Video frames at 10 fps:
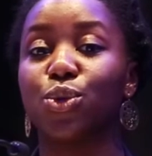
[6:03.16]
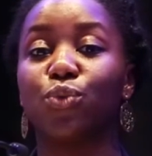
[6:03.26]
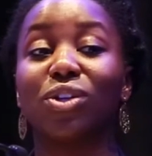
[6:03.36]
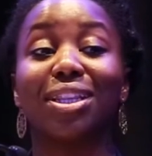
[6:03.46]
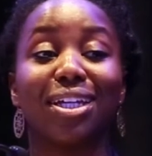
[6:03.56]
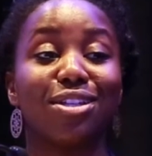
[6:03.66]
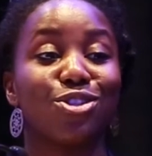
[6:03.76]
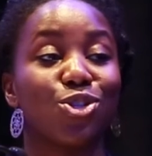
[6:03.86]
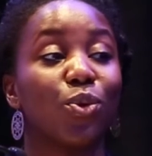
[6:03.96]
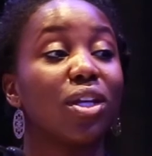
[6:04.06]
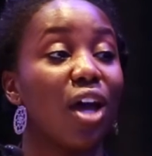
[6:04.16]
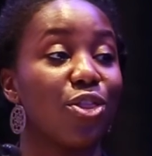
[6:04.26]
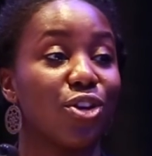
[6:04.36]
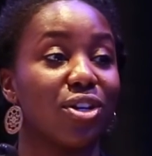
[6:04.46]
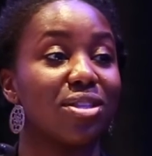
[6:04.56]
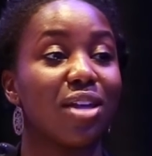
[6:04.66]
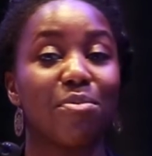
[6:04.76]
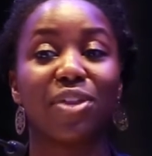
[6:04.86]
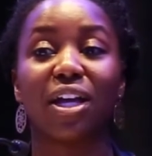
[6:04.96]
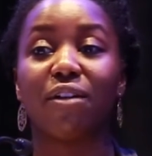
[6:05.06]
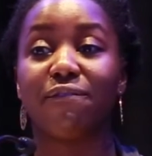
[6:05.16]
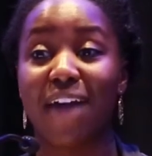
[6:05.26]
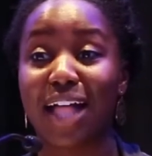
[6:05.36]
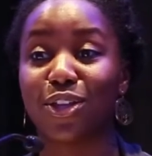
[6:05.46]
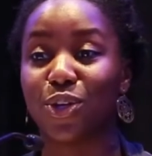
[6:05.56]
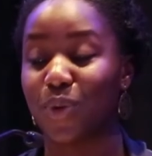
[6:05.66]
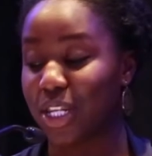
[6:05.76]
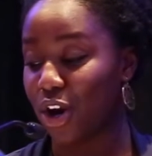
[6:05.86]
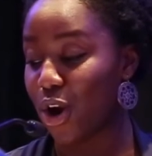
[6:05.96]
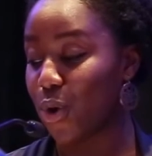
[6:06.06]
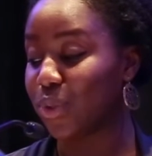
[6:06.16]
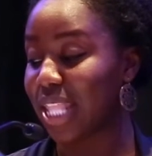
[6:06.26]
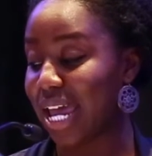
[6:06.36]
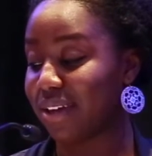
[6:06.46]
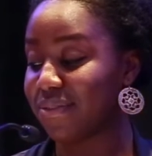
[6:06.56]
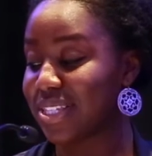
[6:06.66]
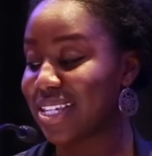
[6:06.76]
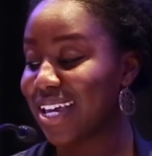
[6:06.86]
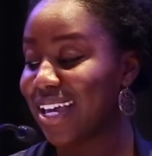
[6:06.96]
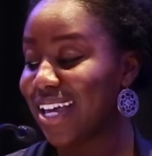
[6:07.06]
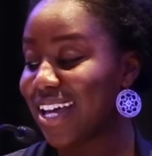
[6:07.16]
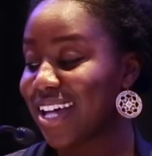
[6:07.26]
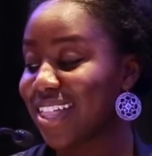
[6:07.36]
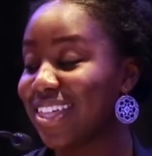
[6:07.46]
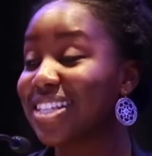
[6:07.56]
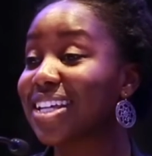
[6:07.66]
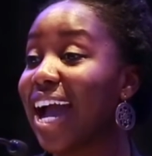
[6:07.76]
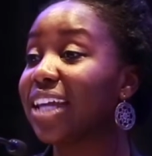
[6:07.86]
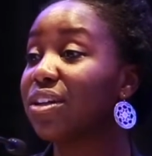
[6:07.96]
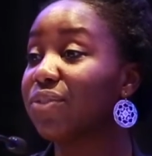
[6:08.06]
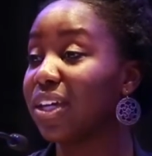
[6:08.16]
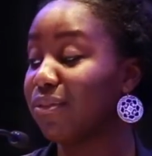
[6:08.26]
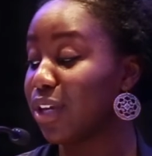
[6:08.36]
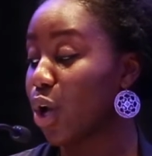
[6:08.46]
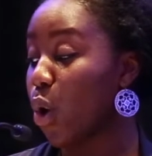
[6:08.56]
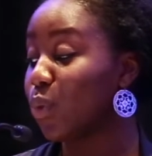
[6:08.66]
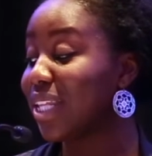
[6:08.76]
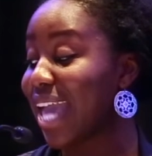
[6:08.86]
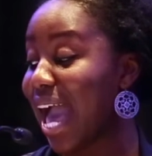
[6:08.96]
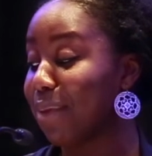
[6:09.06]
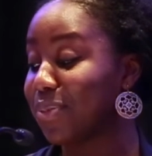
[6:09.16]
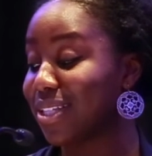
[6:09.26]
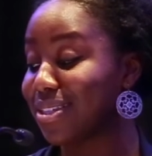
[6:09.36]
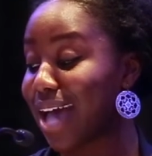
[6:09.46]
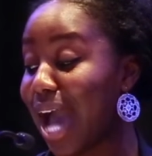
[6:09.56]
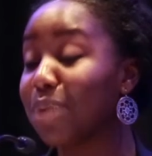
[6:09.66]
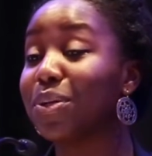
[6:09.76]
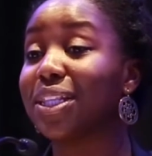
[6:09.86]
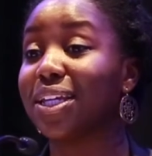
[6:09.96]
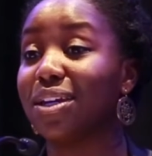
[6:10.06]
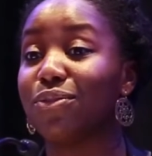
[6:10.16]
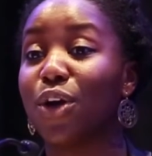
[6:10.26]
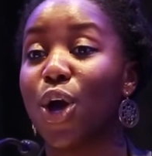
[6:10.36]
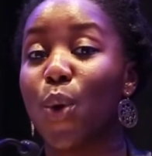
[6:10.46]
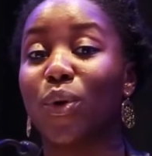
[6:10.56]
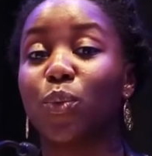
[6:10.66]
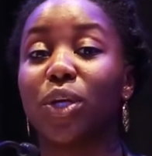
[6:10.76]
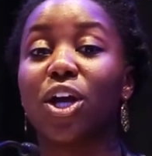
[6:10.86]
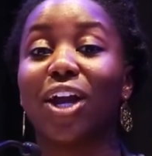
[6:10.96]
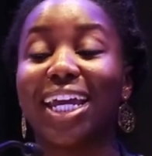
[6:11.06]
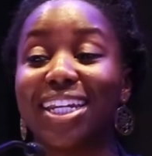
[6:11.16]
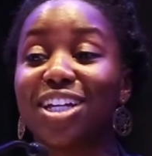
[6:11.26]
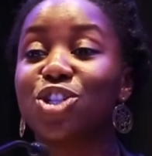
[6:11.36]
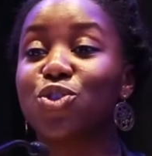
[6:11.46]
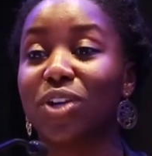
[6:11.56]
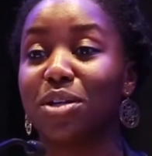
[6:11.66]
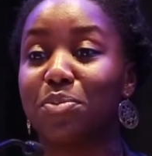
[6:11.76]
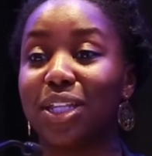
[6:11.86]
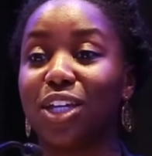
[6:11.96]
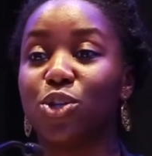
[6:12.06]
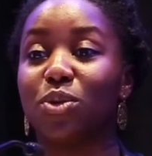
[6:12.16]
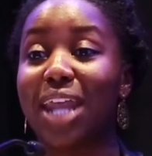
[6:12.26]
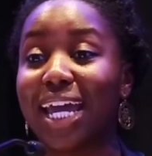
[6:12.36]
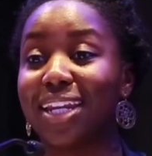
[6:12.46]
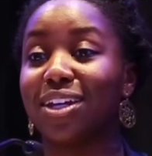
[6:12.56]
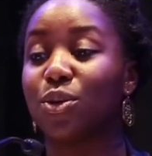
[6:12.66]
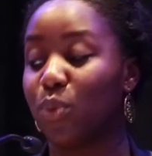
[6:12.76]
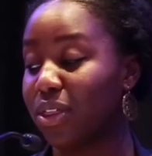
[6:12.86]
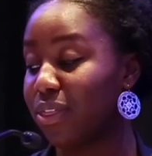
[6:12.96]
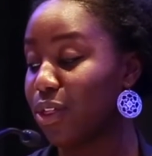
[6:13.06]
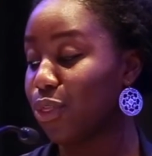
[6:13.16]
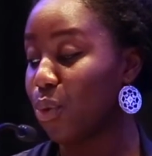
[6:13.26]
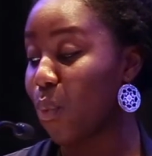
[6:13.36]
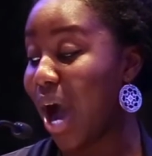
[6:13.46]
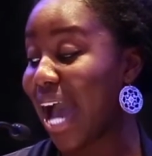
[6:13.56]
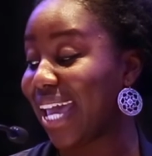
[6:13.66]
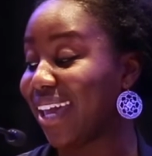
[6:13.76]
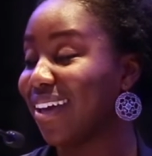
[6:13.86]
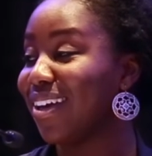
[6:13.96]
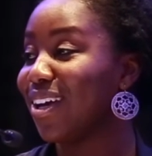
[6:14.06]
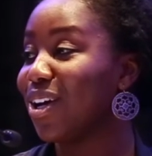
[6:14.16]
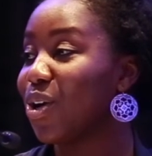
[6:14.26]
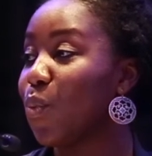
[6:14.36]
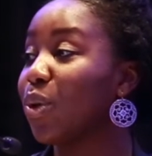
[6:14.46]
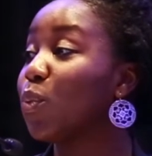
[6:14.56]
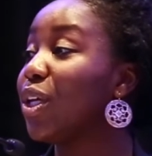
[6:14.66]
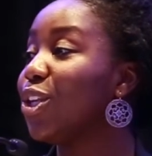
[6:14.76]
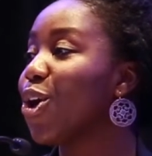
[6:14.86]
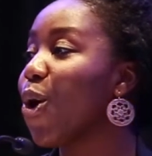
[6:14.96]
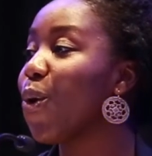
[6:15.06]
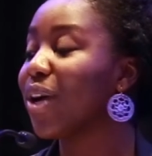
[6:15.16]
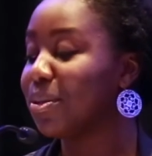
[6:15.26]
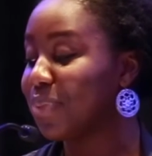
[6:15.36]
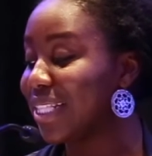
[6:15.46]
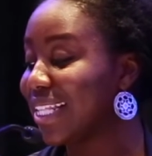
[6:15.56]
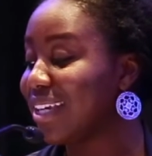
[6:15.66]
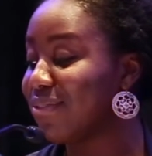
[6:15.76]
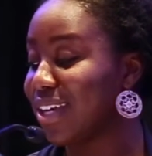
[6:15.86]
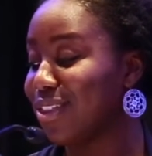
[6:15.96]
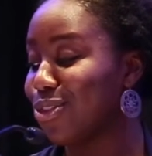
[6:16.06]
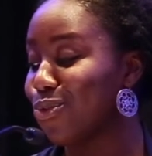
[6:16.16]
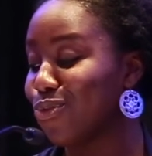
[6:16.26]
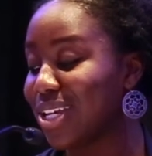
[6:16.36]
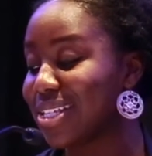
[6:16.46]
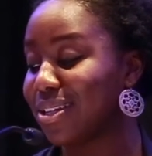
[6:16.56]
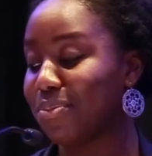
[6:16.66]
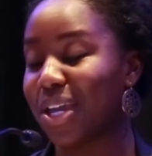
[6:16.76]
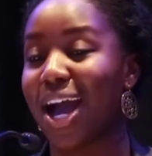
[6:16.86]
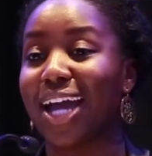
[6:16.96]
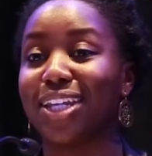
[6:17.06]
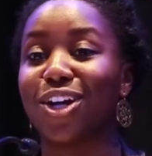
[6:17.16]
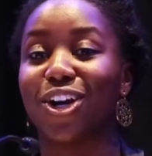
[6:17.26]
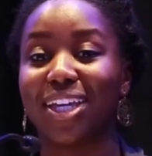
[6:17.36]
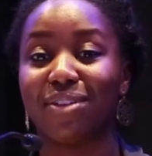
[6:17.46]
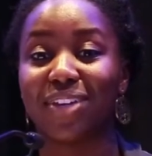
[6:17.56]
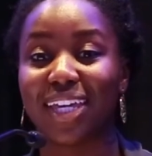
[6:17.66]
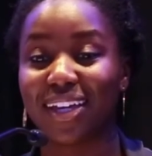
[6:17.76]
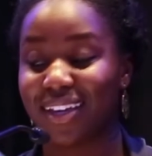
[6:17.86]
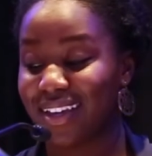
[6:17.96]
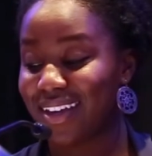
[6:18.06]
to release to another something of value in our own lives. This kind of giving only happens, I believe, when we are inextricably united with the why, when we know and believe in the reason behind our giving.